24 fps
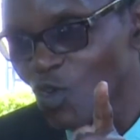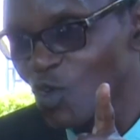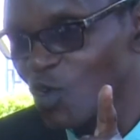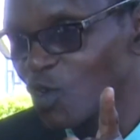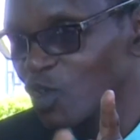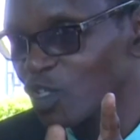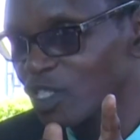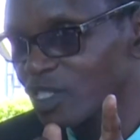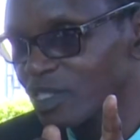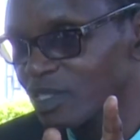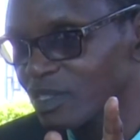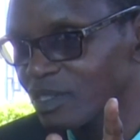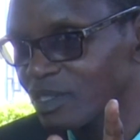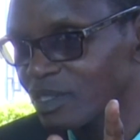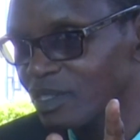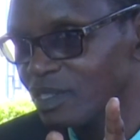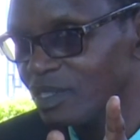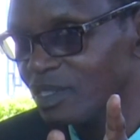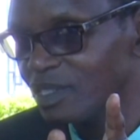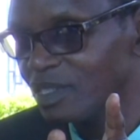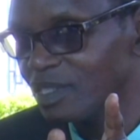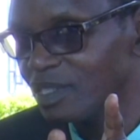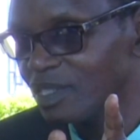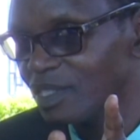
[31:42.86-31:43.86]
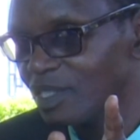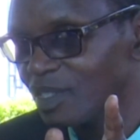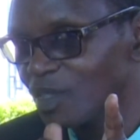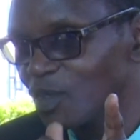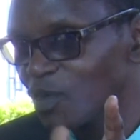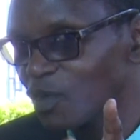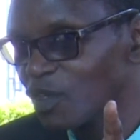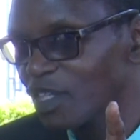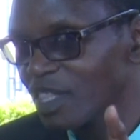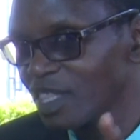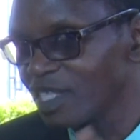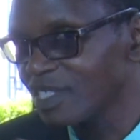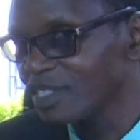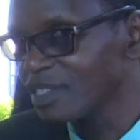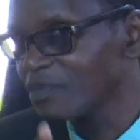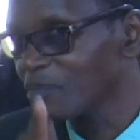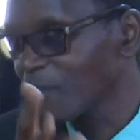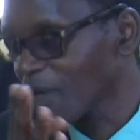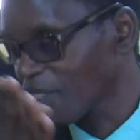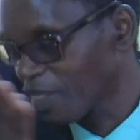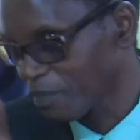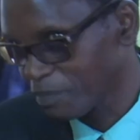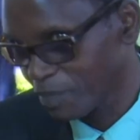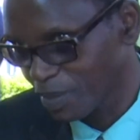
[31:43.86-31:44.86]
2 years, they
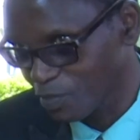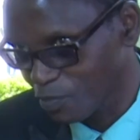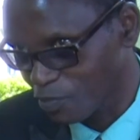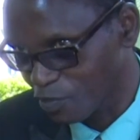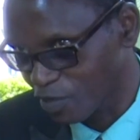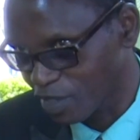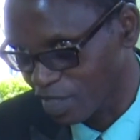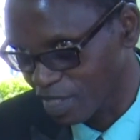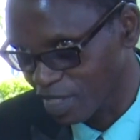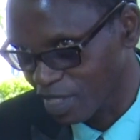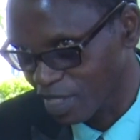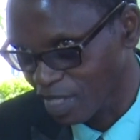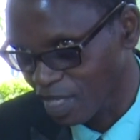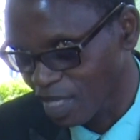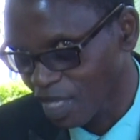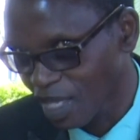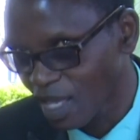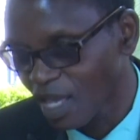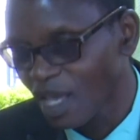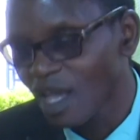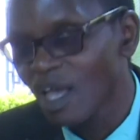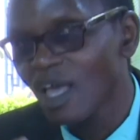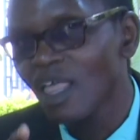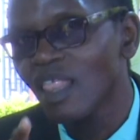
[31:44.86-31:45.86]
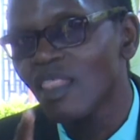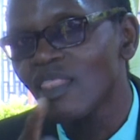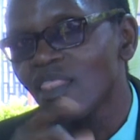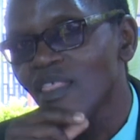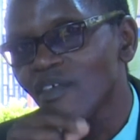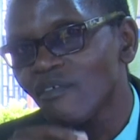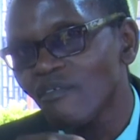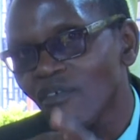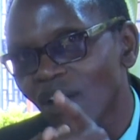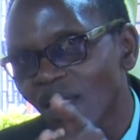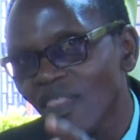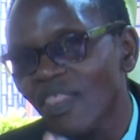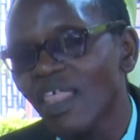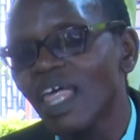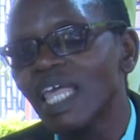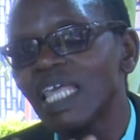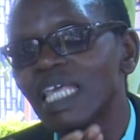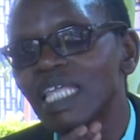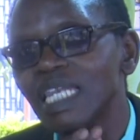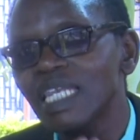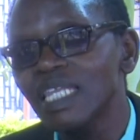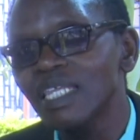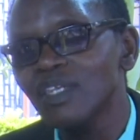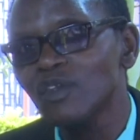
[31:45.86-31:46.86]
know their father
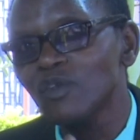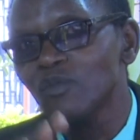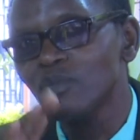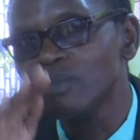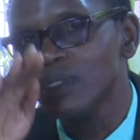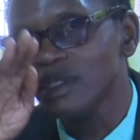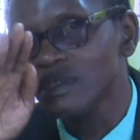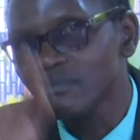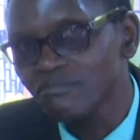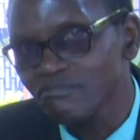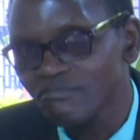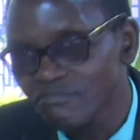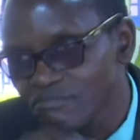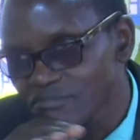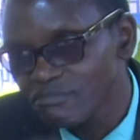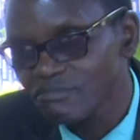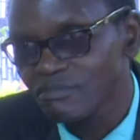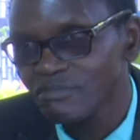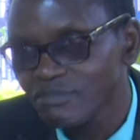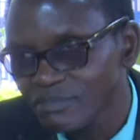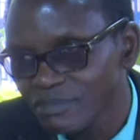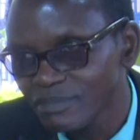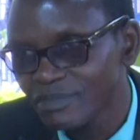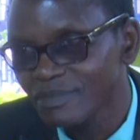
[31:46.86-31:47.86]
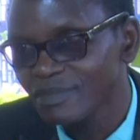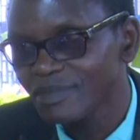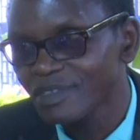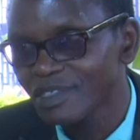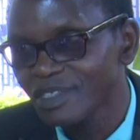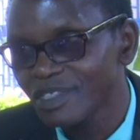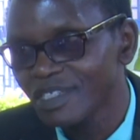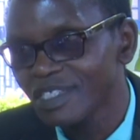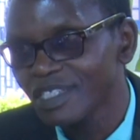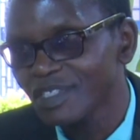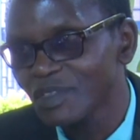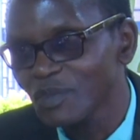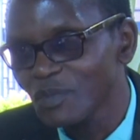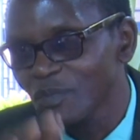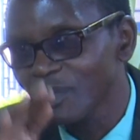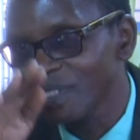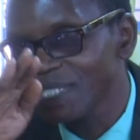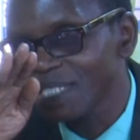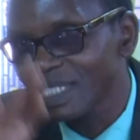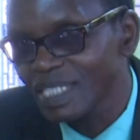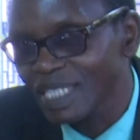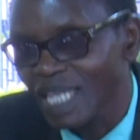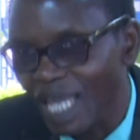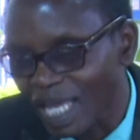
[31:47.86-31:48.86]
is not like others. So
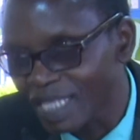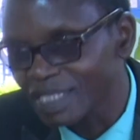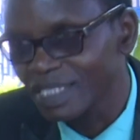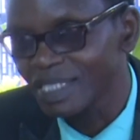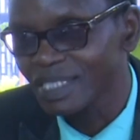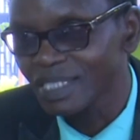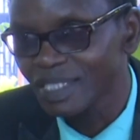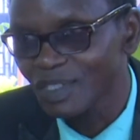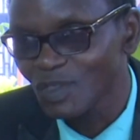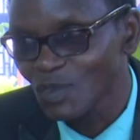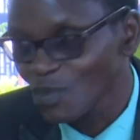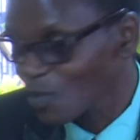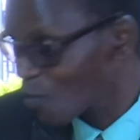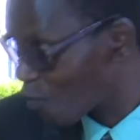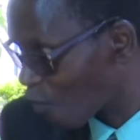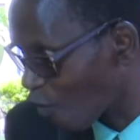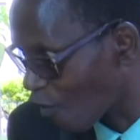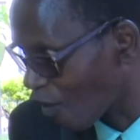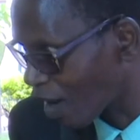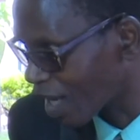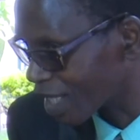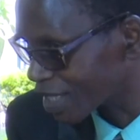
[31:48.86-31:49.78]
most of the time they could come